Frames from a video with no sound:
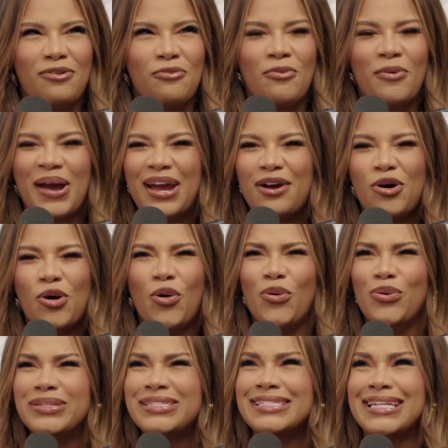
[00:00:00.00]

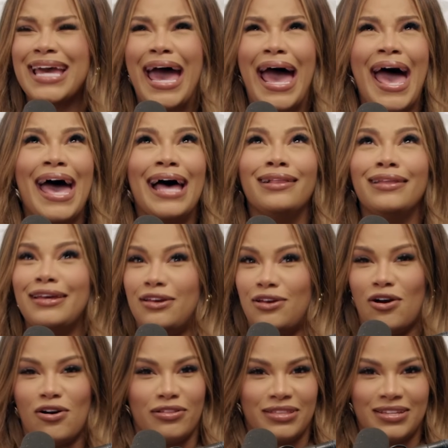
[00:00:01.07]
who's telling
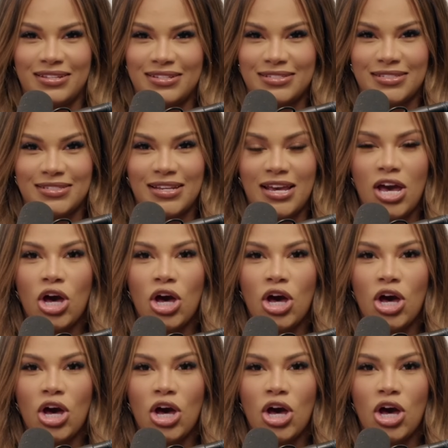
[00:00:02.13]
y'all this?